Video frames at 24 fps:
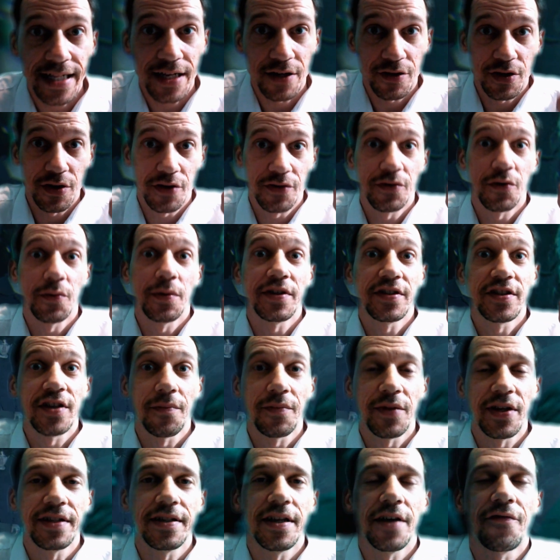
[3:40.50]
they're doing
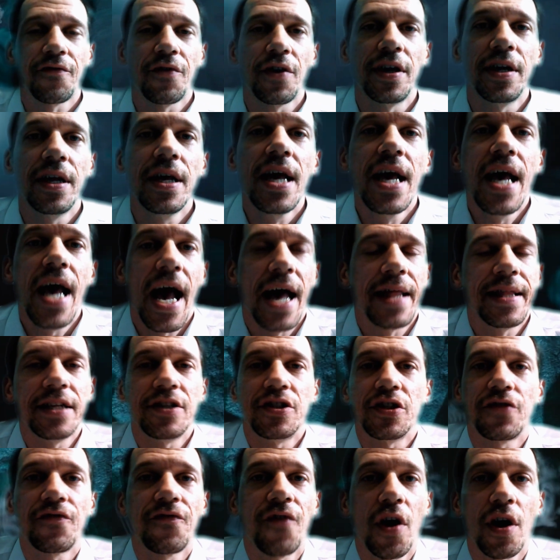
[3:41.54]
something different, and they
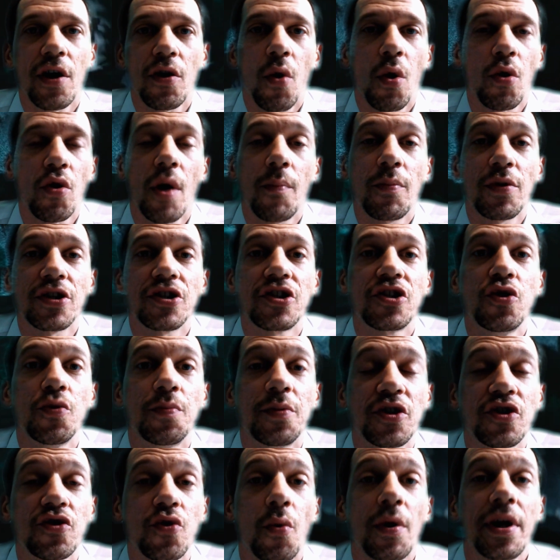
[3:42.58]
just fuck it all up with a
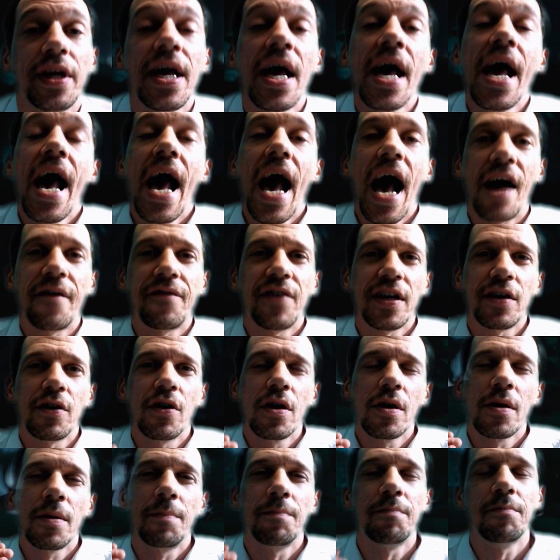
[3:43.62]
stupid story. Having
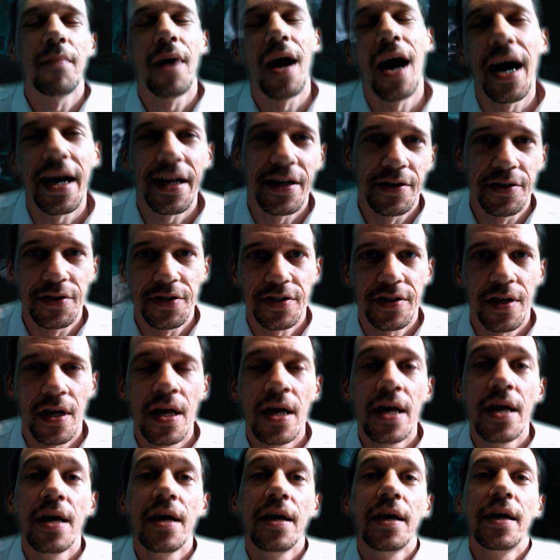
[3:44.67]
Myers,
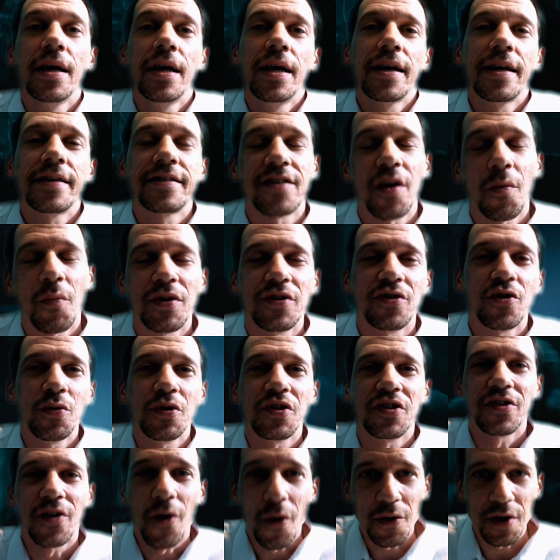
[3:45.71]
someone do
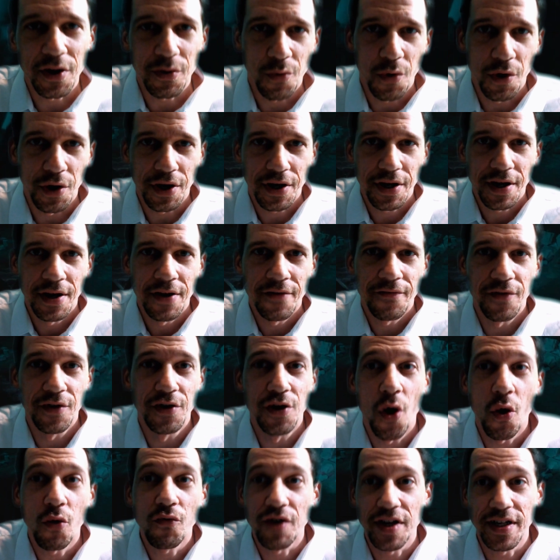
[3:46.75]
his dirty work for
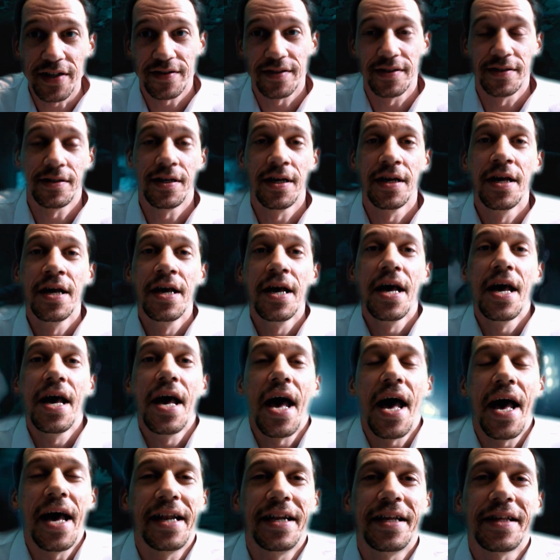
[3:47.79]
no reason,
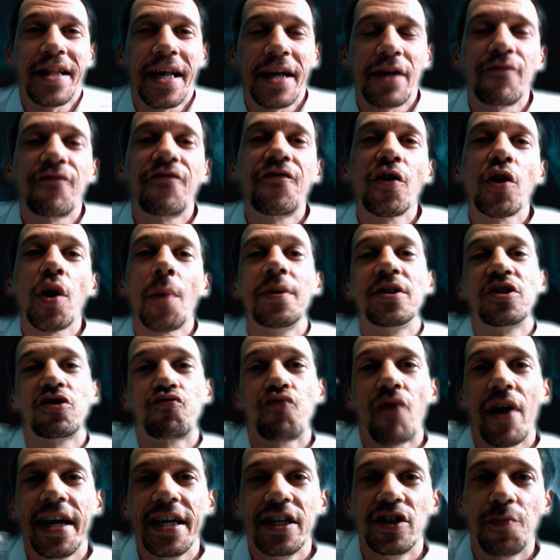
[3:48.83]
and it, like fill up his
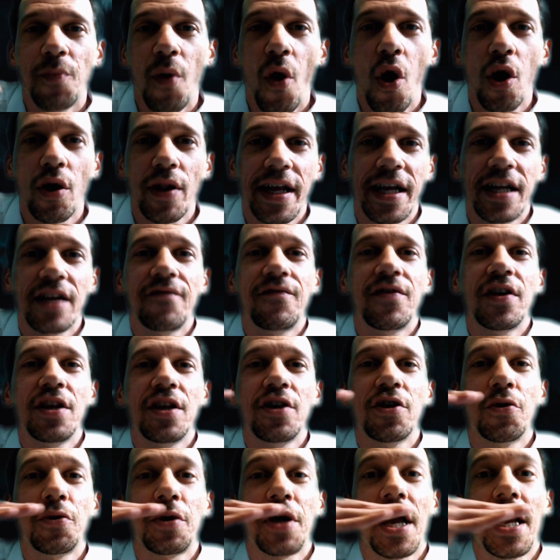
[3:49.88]
rage bar like in a
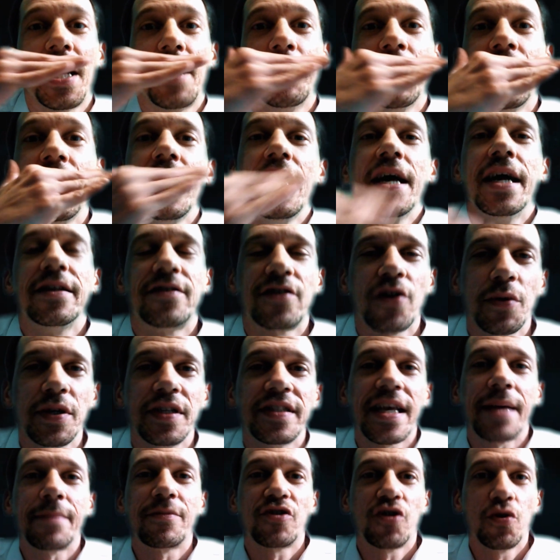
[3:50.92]
video game until
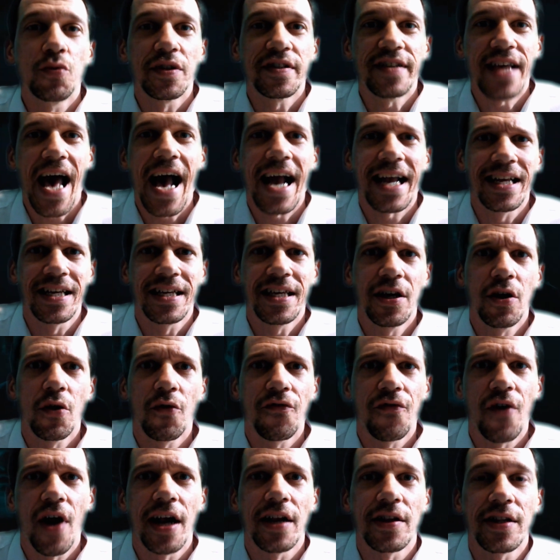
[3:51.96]
he's able to attack and kill
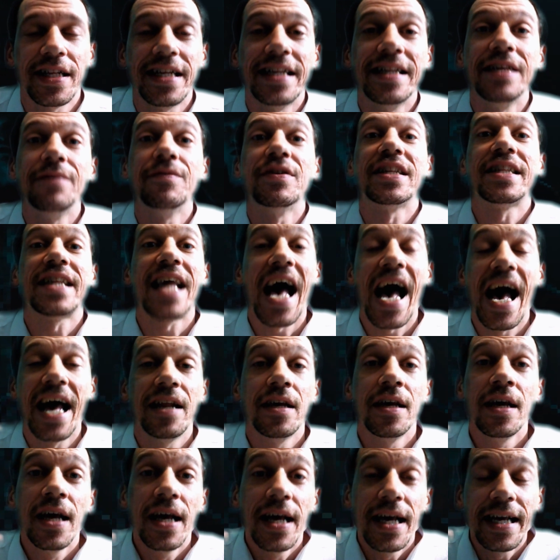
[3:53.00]
finally. And even at
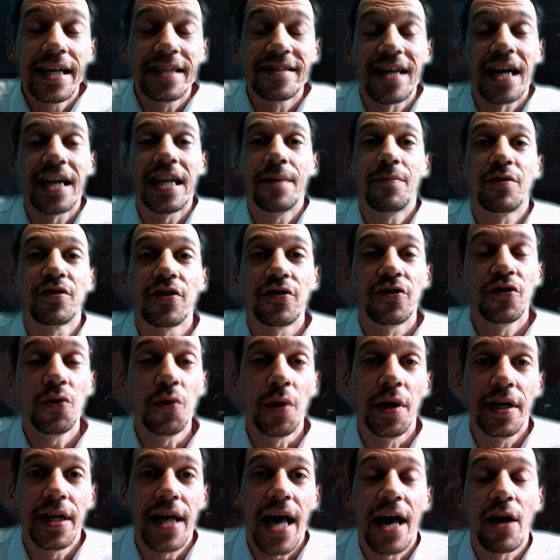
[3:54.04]
that, he's not able to
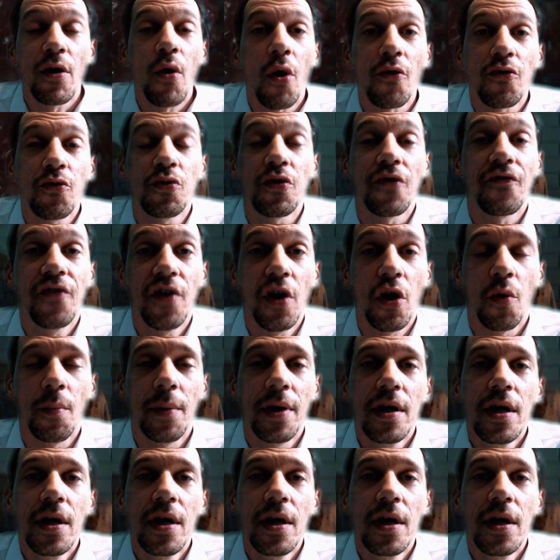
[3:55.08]
do it at all through the film.